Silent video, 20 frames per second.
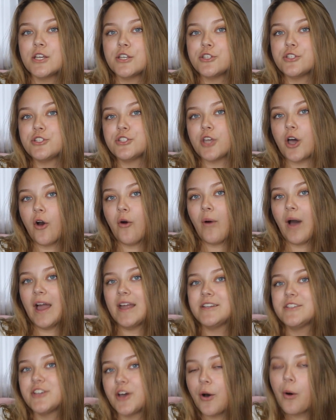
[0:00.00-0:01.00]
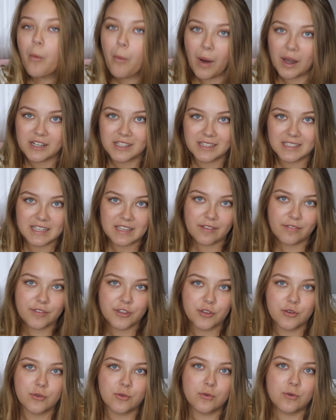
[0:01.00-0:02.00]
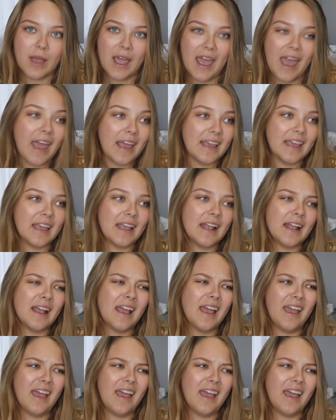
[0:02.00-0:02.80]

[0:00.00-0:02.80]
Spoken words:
So I don't want to leave you hanging